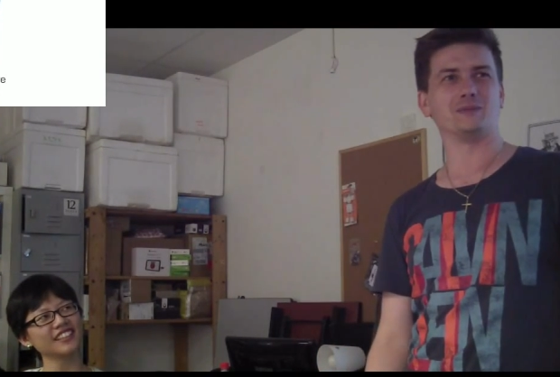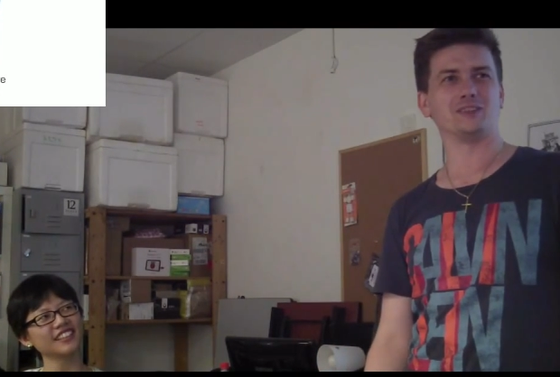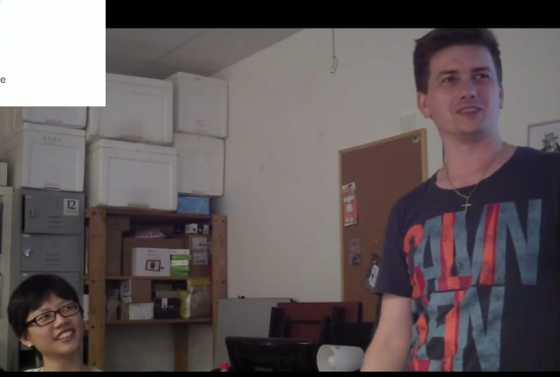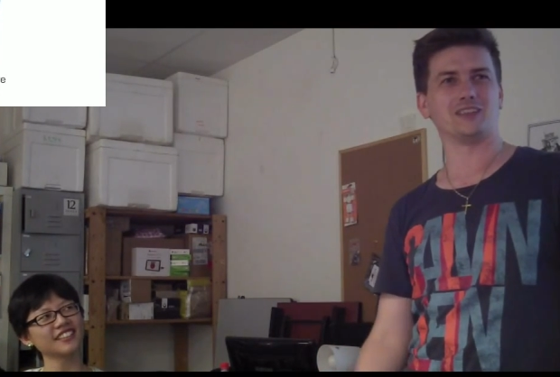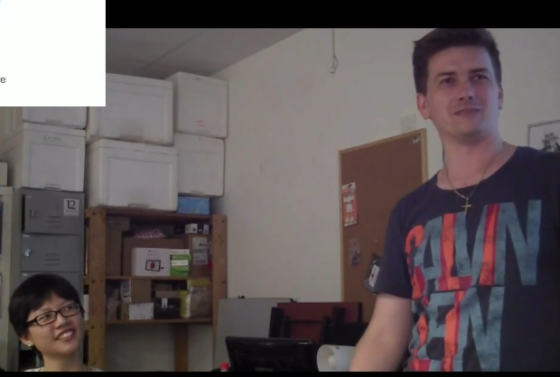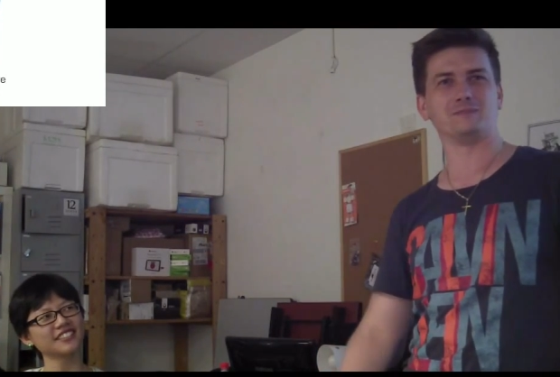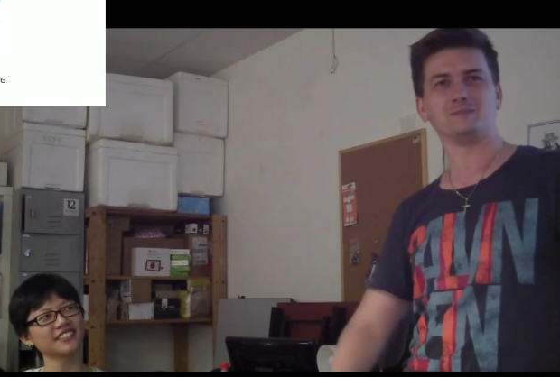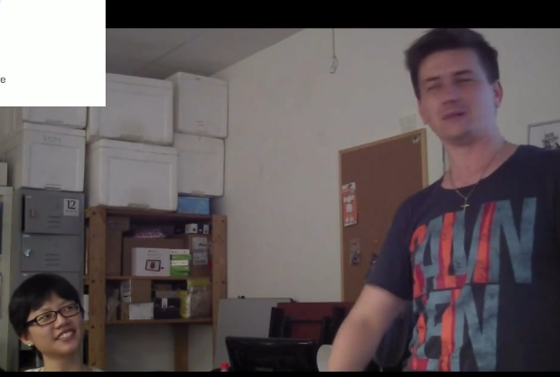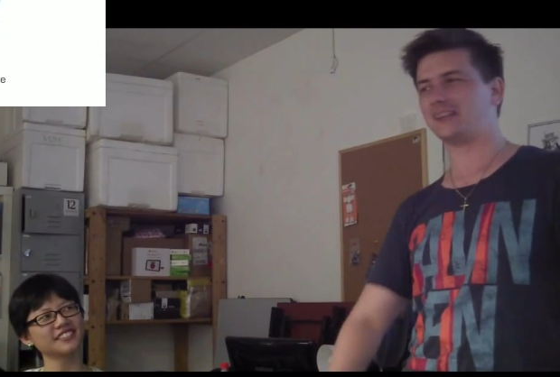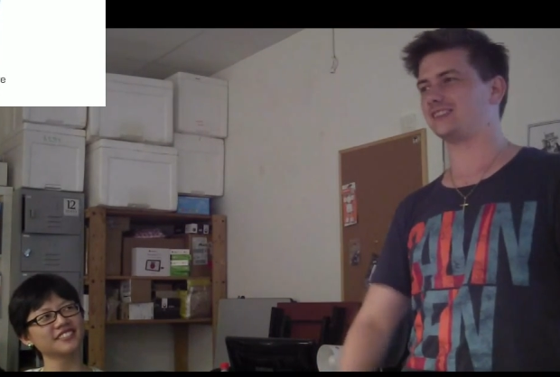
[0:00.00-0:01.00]
Speaker 1: We still
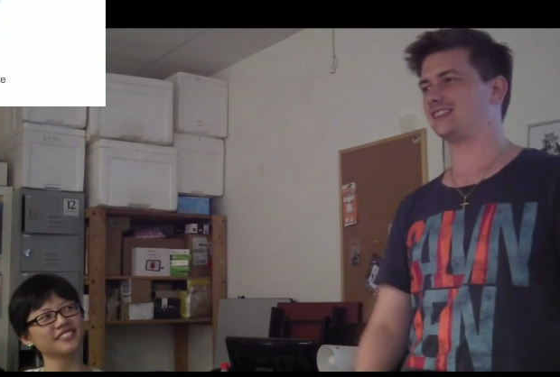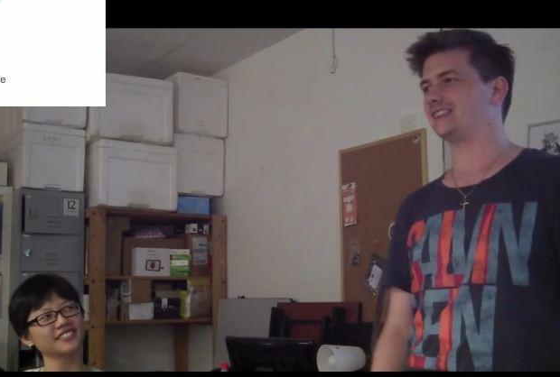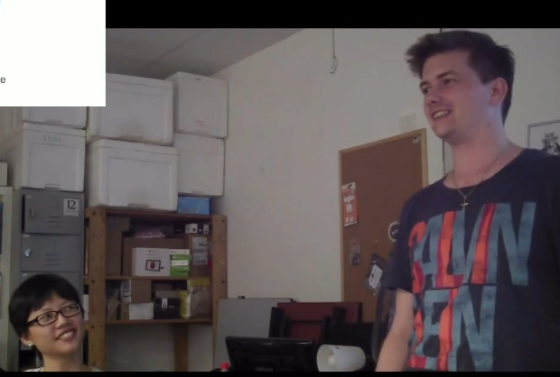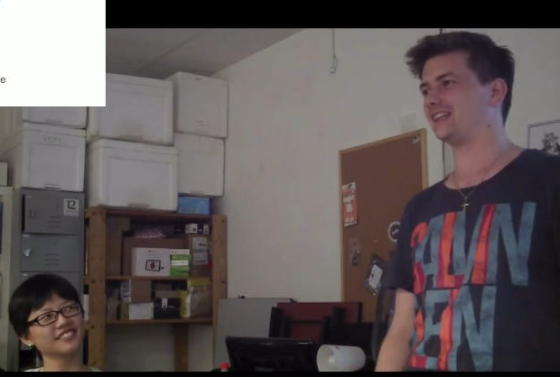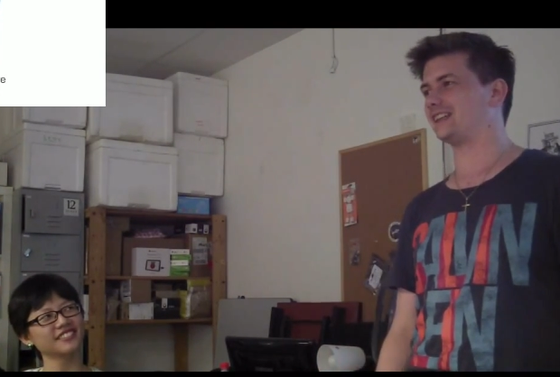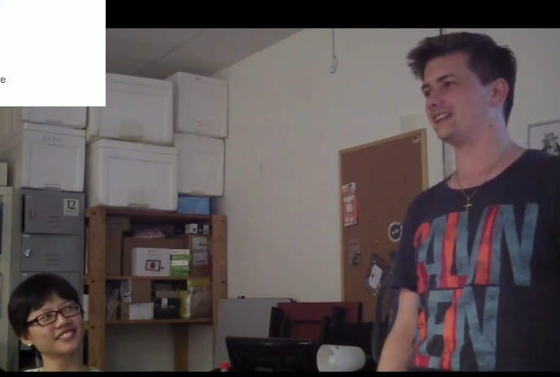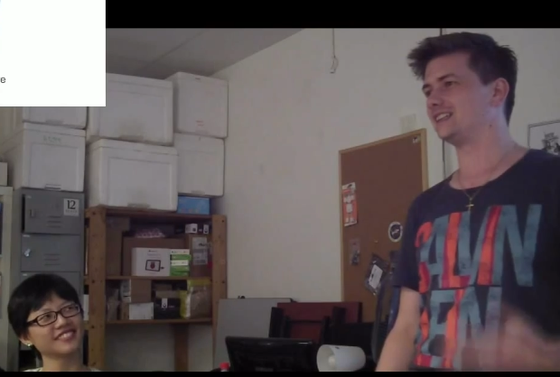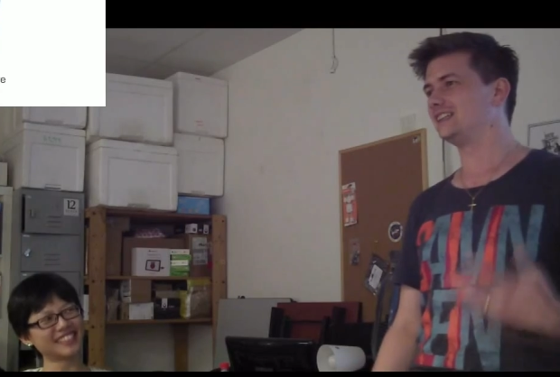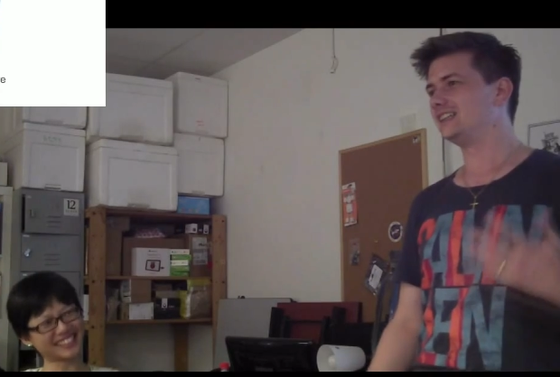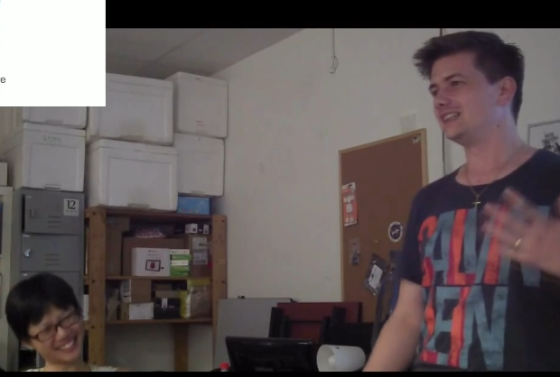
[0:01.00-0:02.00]
have basically
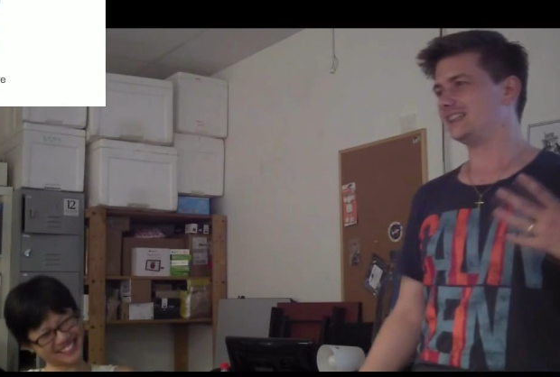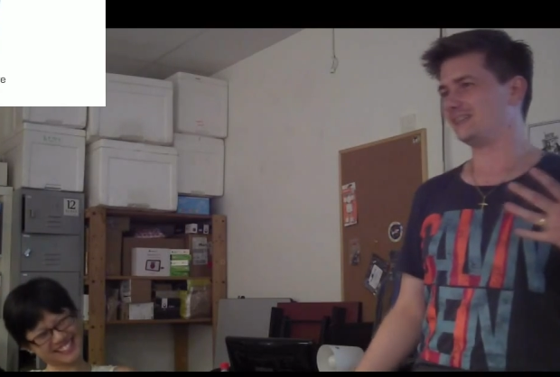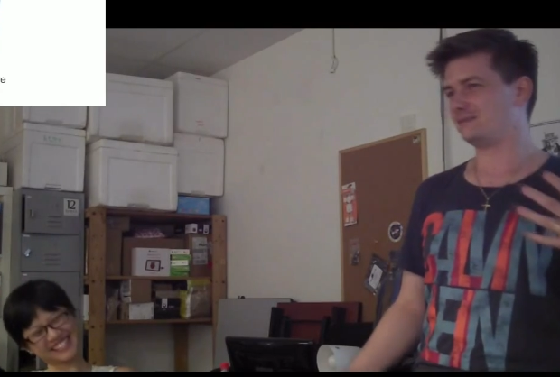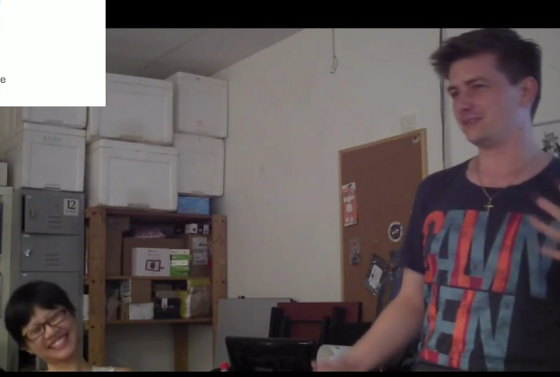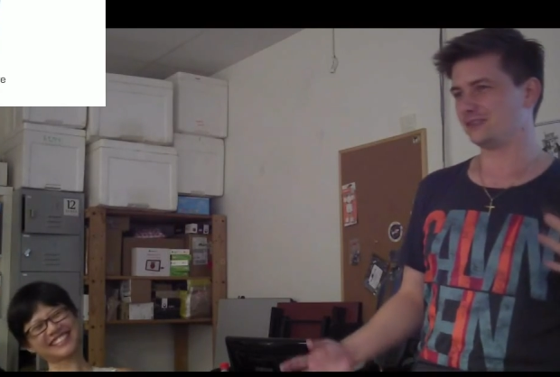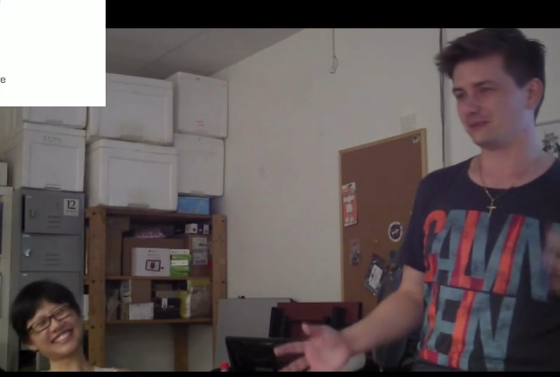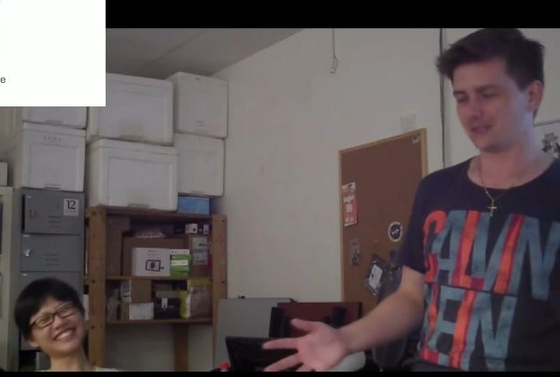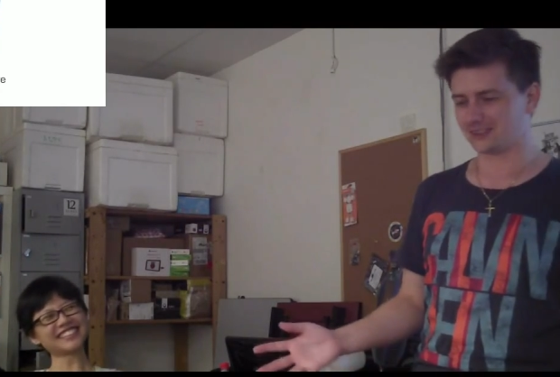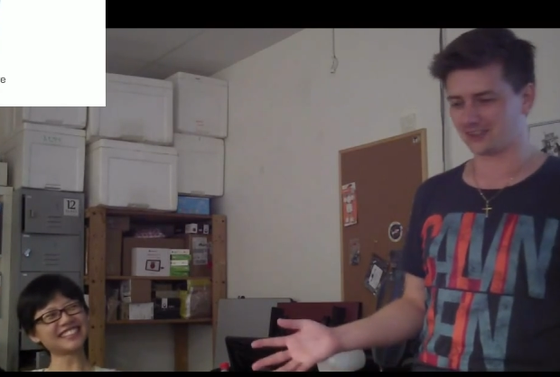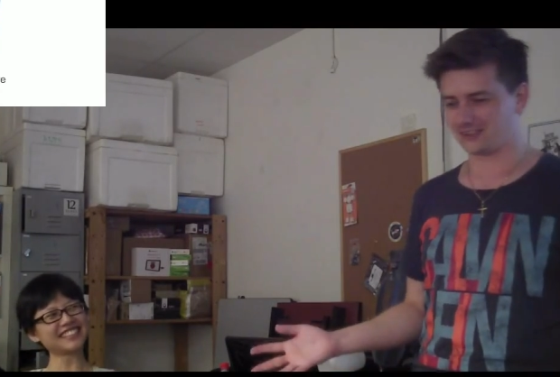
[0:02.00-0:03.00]
nothing if you,
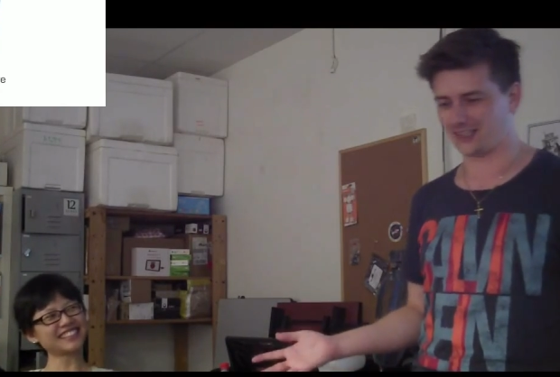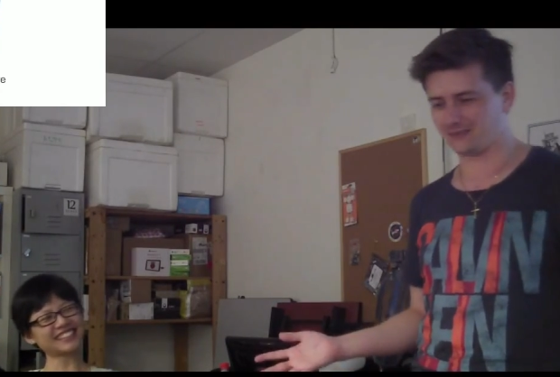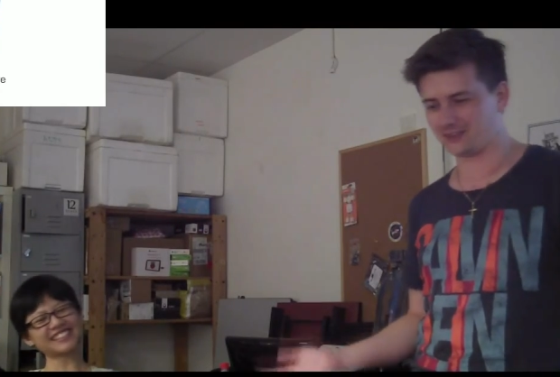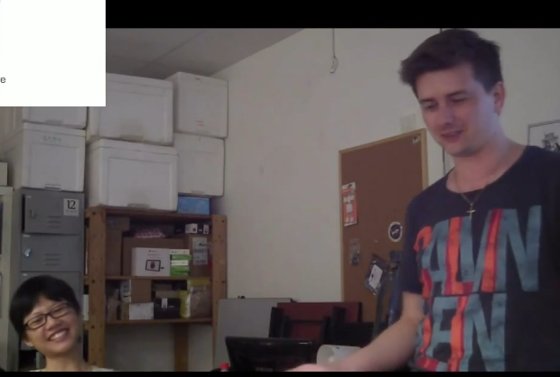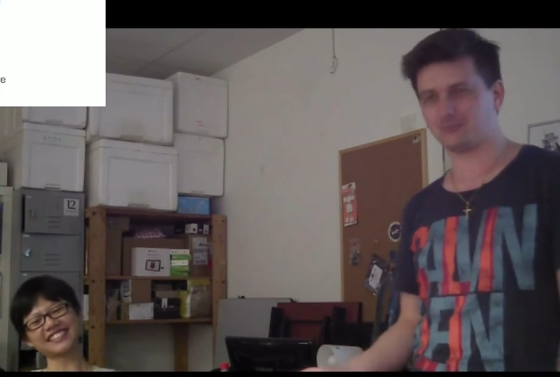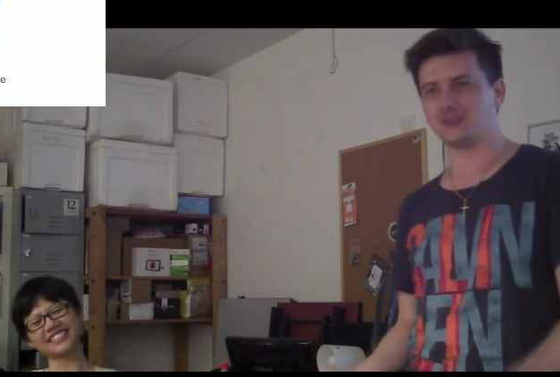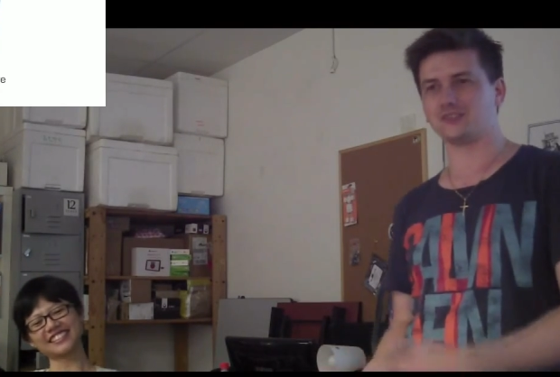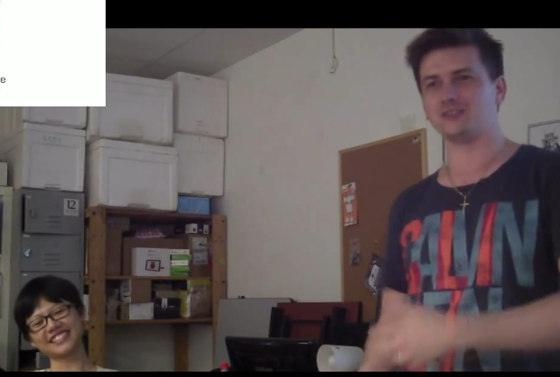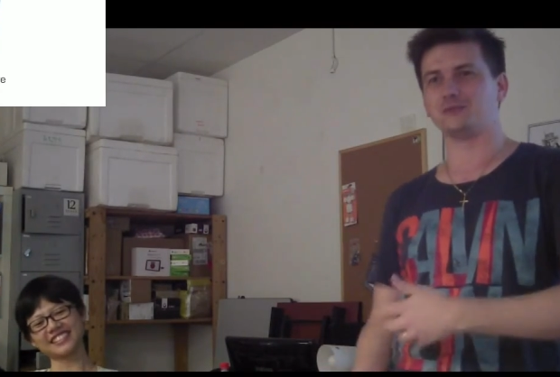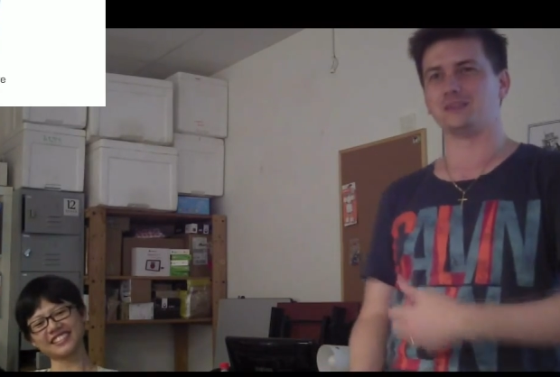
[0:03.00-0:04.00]
we don't have any
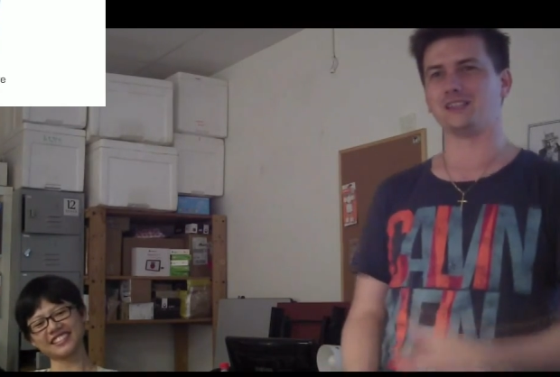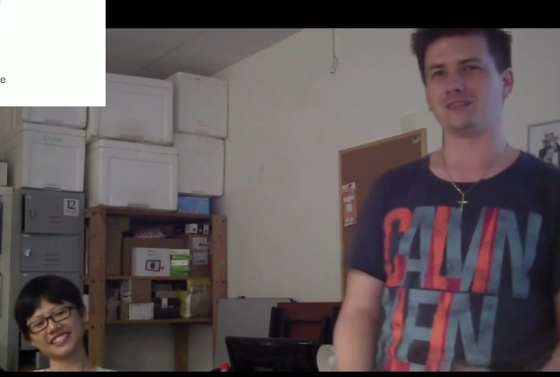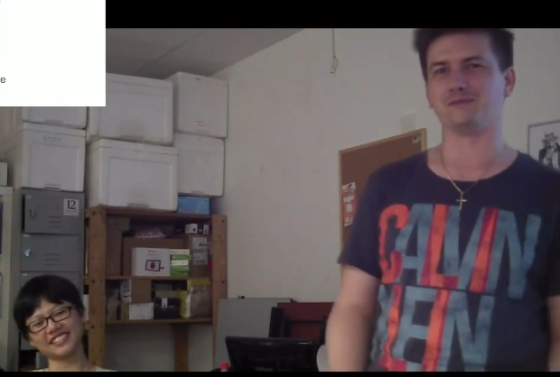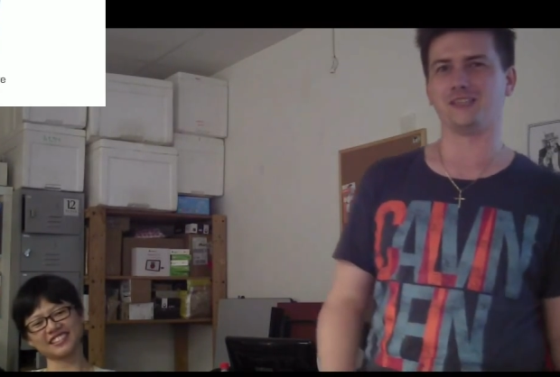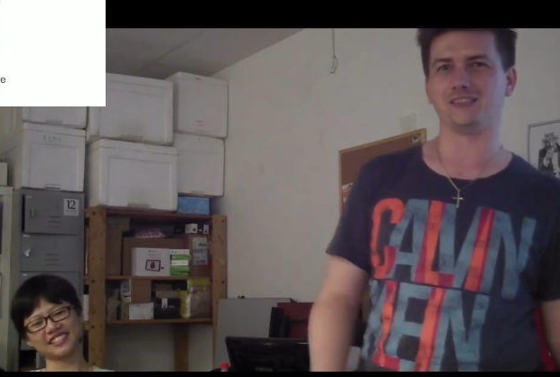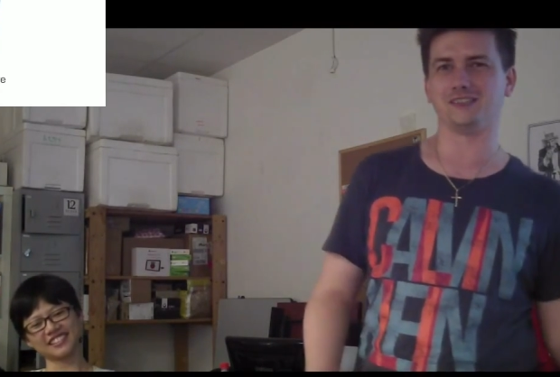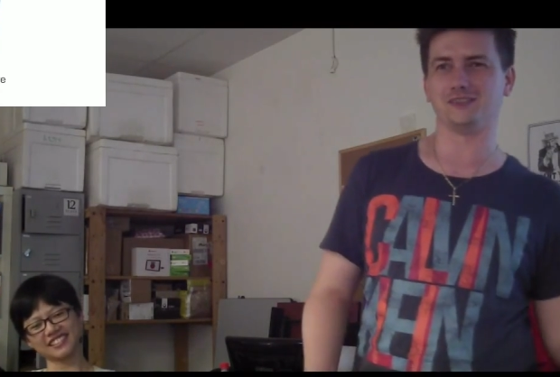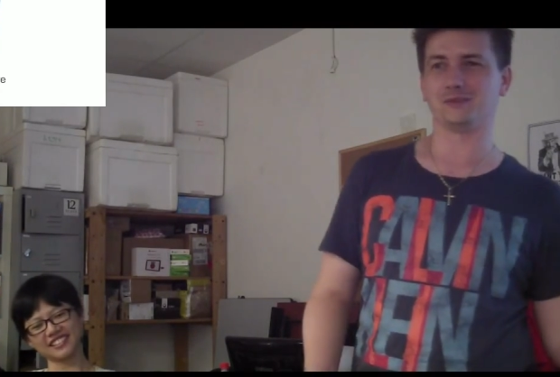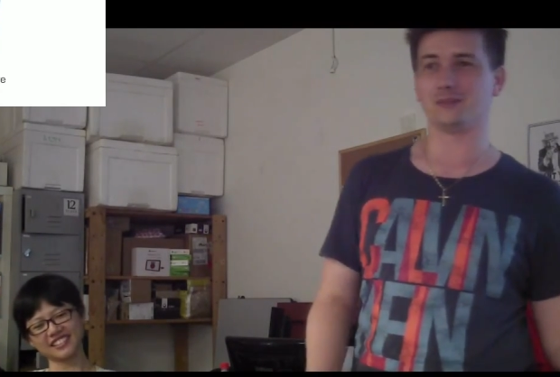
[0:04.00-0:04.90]
sponsors, we don't have venues.